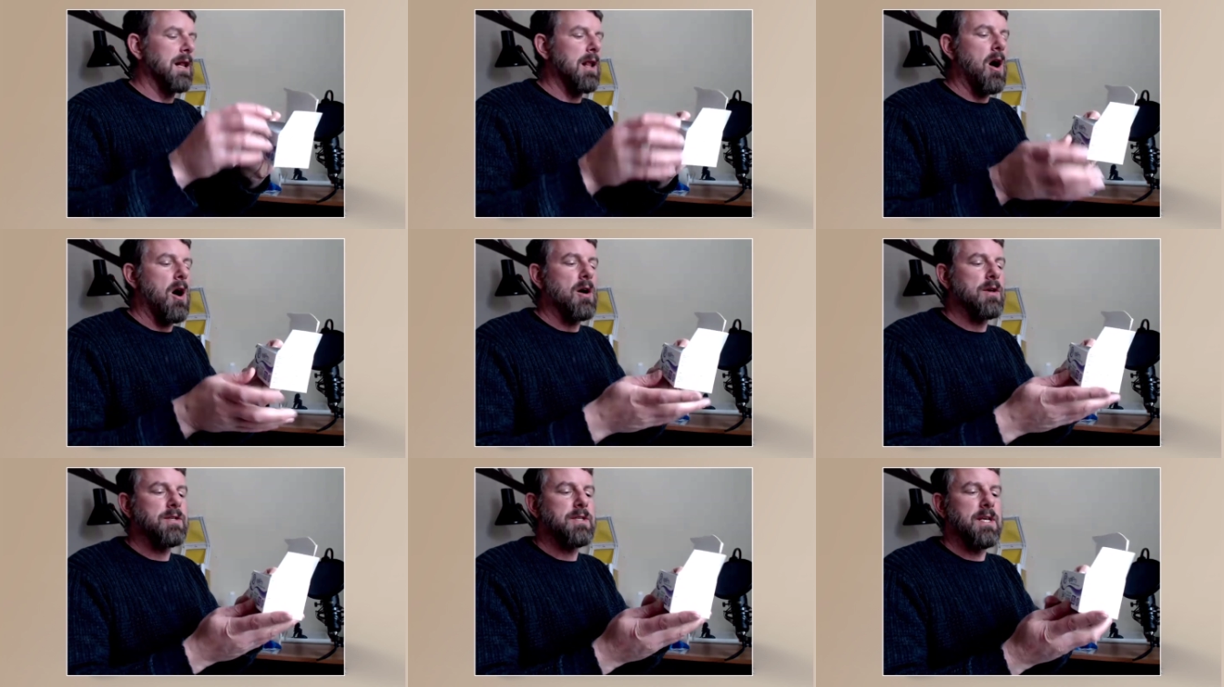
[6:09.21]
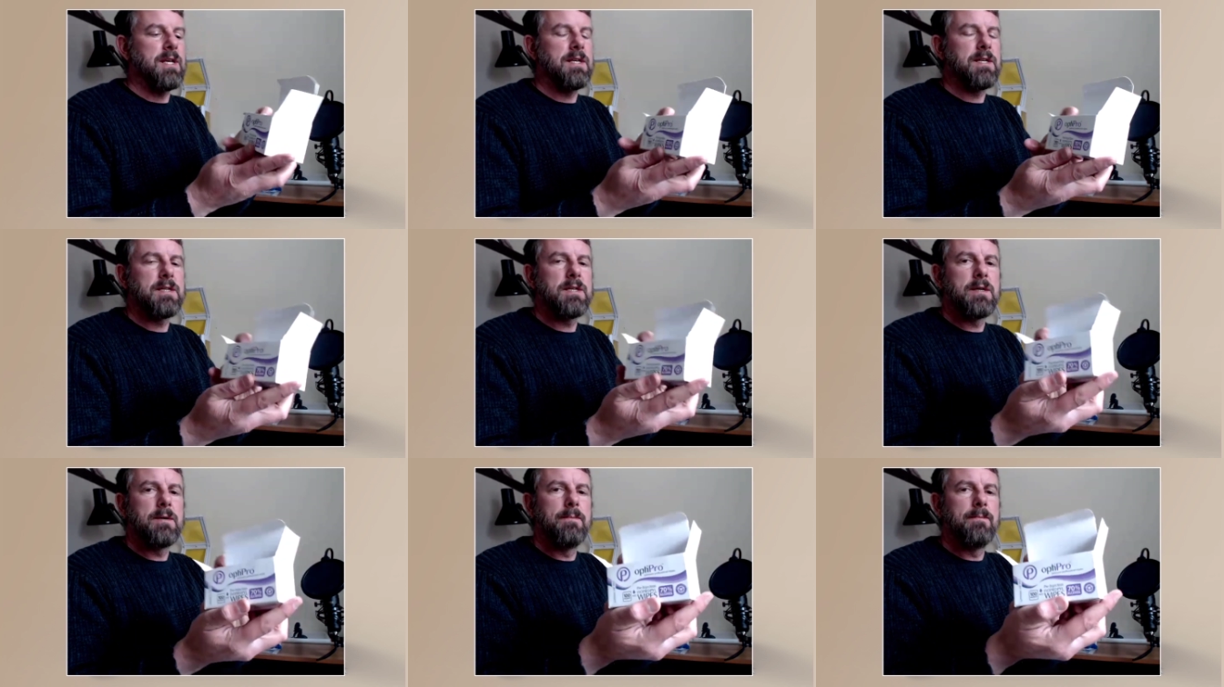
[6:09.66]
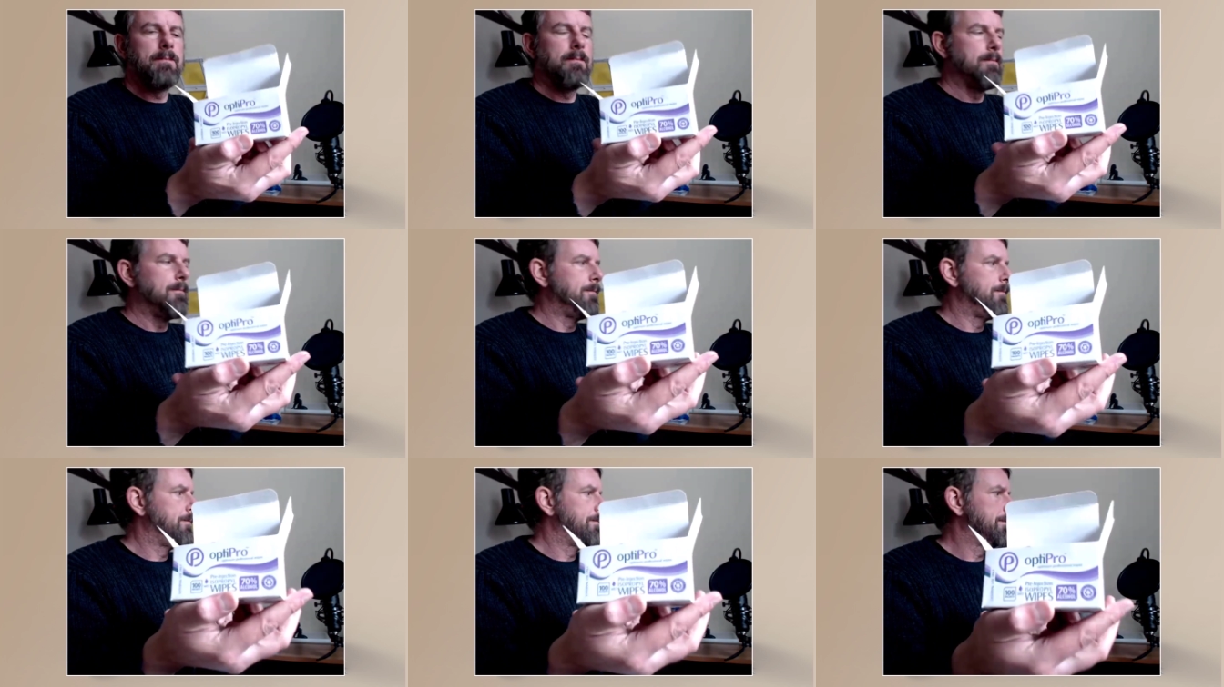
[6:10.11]
glasses.
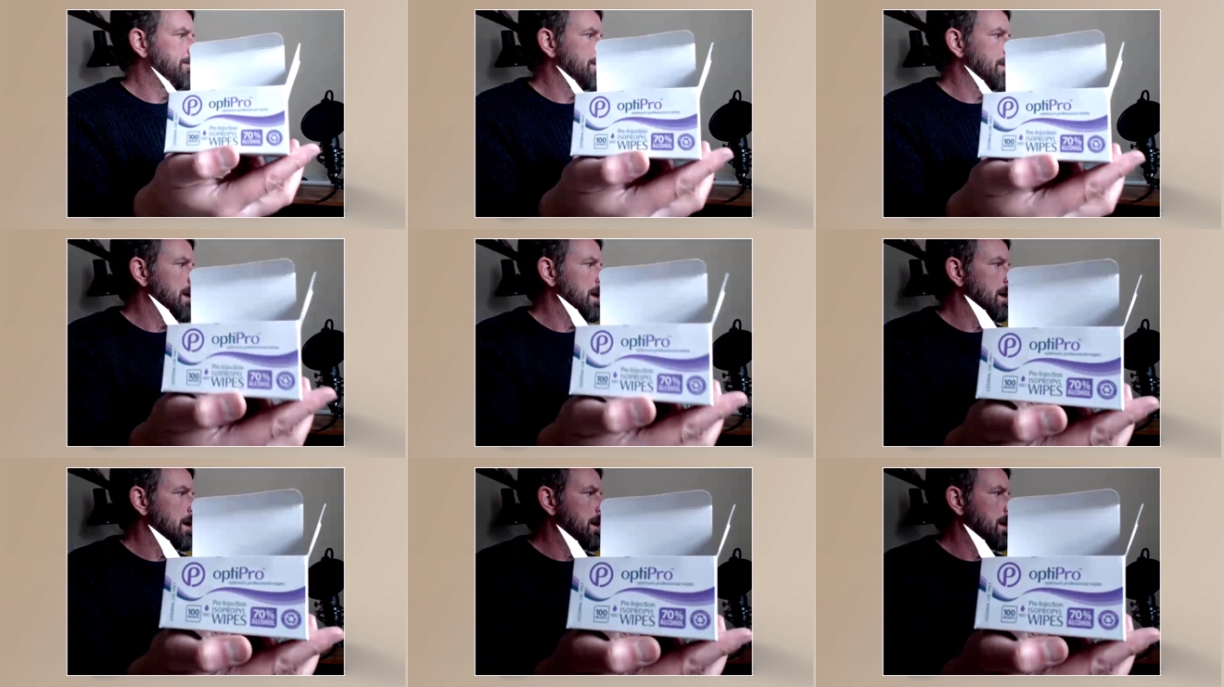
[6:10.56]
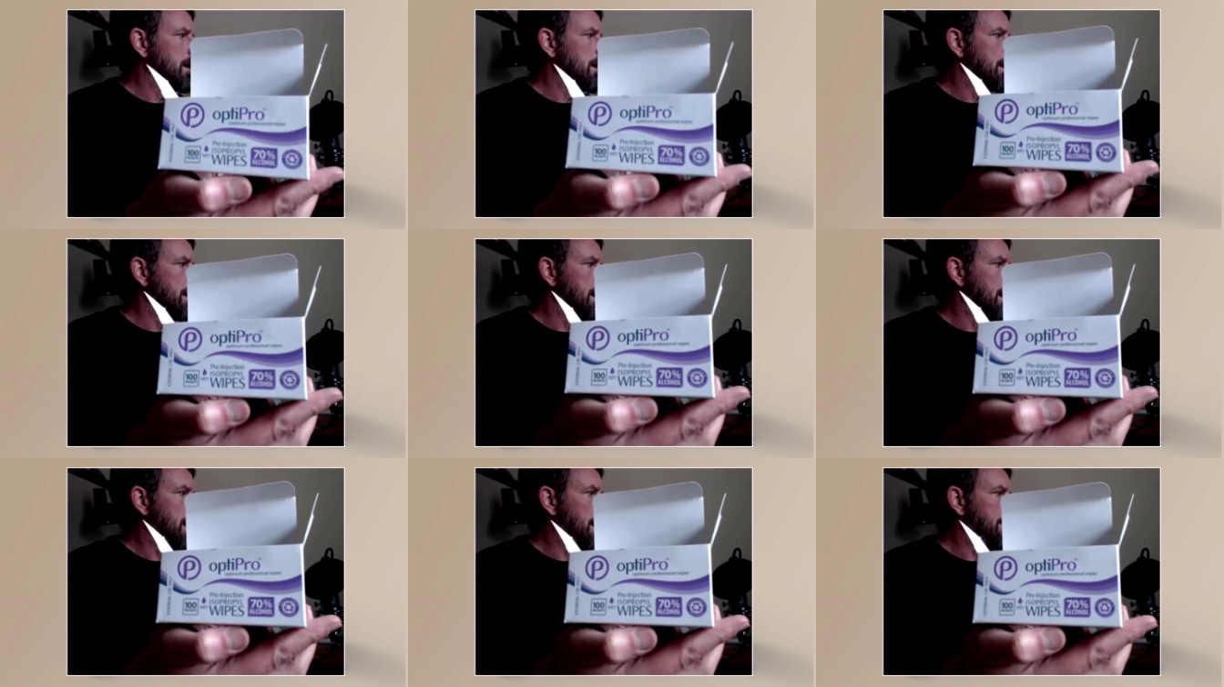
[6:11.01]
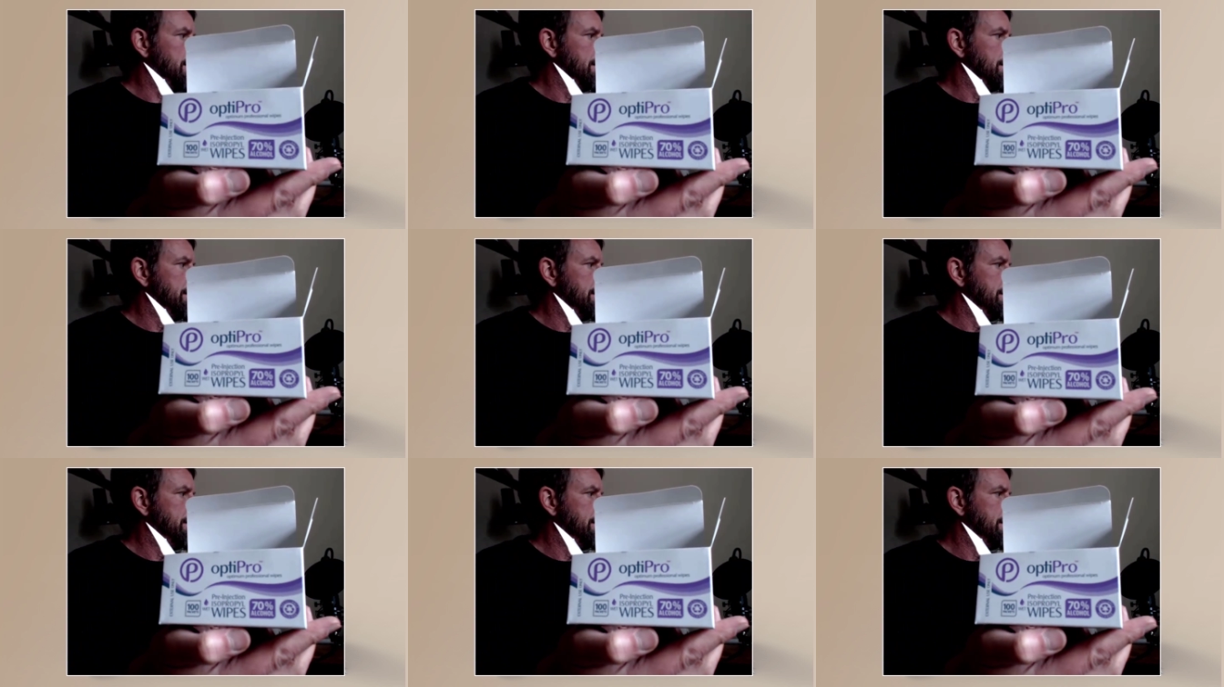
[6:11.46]
Yeah.